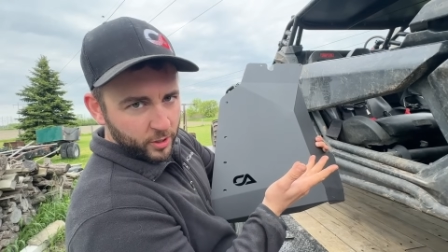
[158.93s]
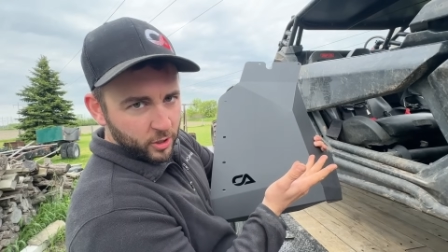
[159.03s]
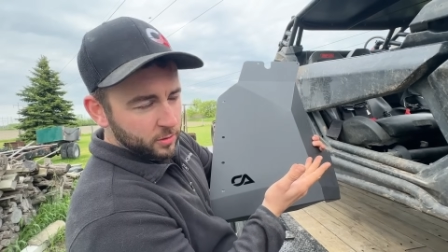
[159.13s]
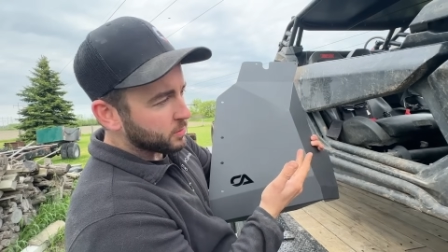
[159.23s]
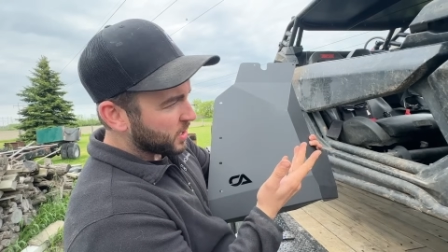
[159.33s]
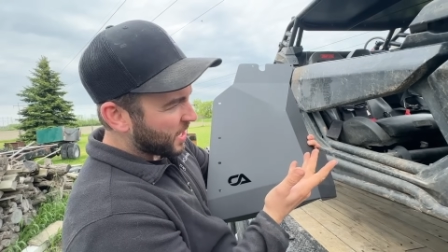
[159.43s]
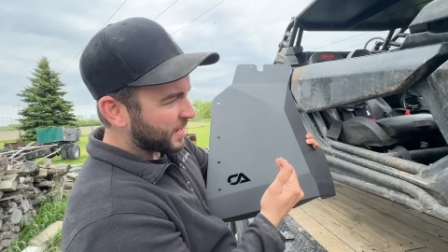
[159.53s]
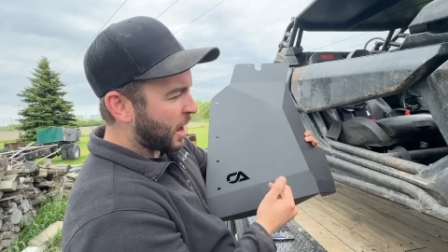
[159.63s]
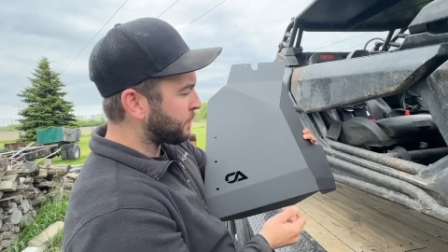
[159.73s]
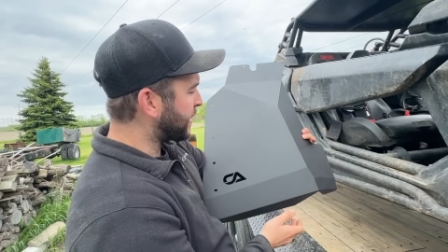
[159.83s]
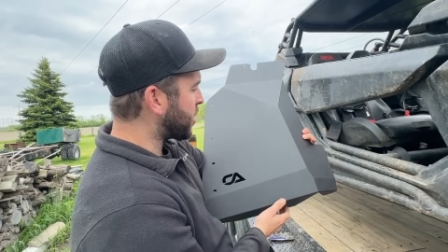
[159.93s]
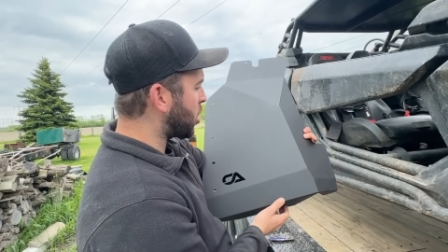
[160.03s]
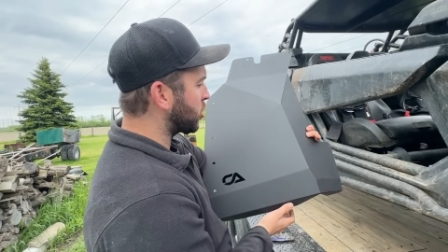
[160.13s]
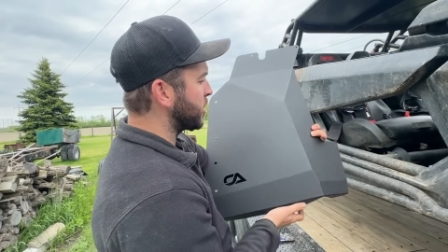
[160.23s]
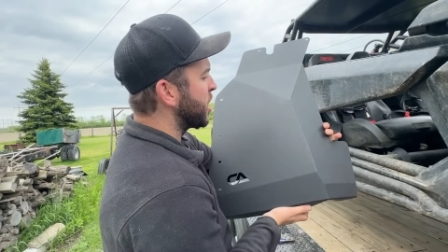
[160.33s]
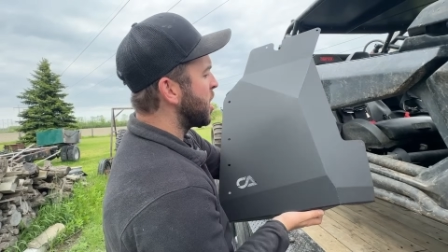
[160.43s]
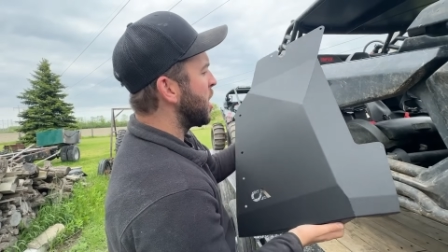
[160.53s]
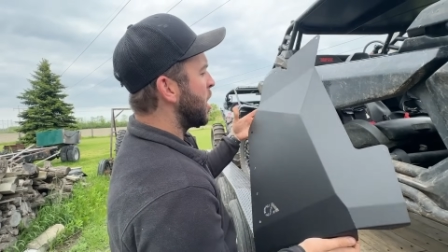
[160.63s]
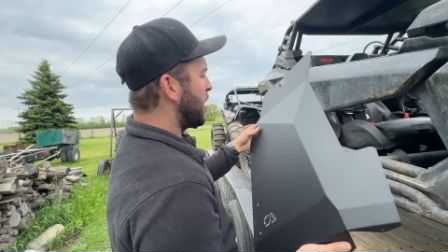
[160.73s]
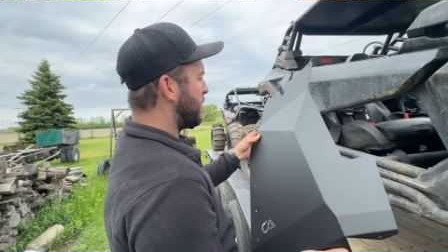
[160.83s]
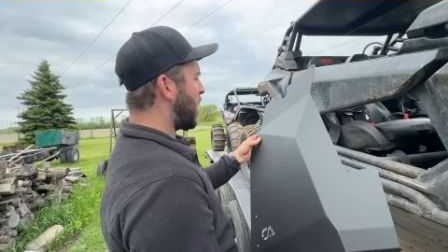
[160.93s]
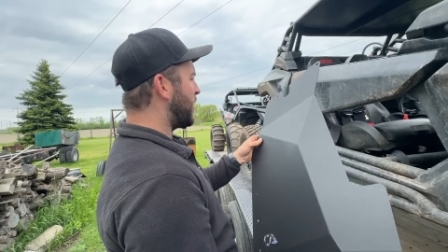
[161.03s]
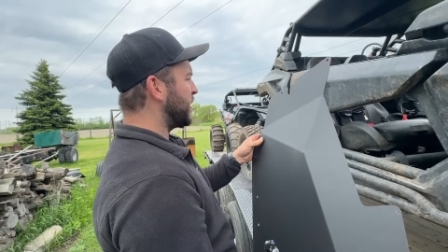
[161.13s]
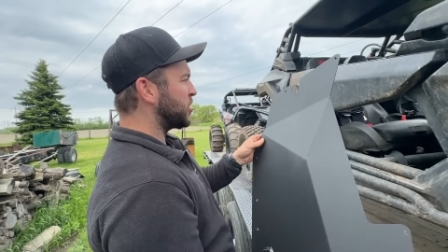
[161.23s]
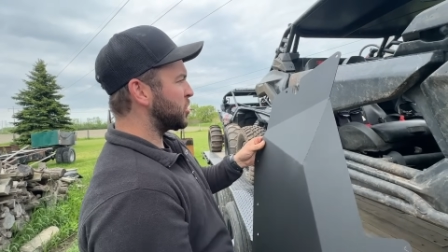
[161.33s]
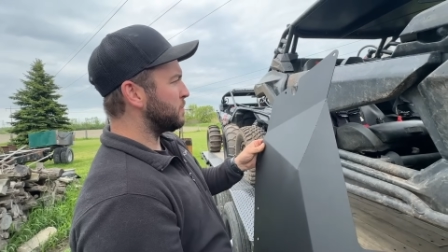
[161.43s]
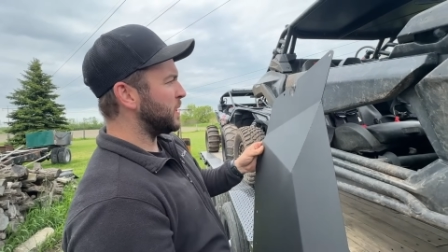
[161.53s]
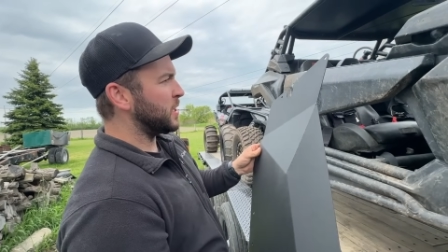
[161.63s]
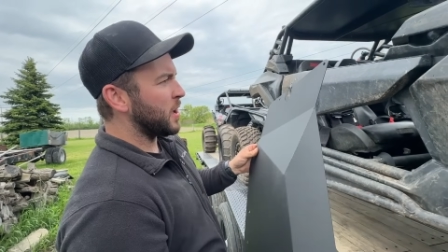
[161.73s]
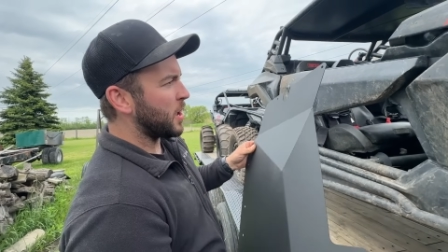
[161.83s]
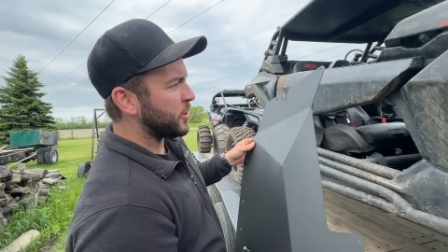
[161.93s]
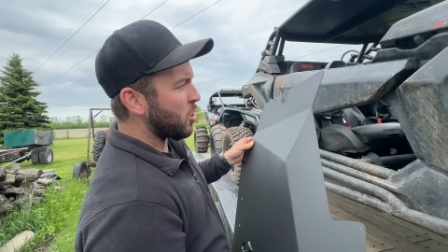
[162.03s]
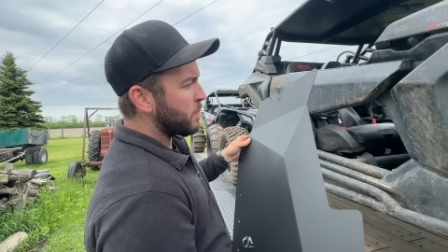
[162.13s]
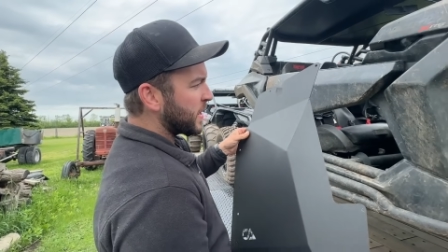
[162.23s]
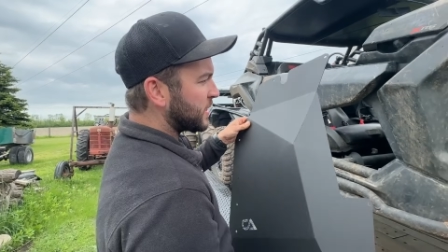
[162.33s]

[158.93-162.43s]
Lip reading: good. Now I'm getting hungry. But this should be no big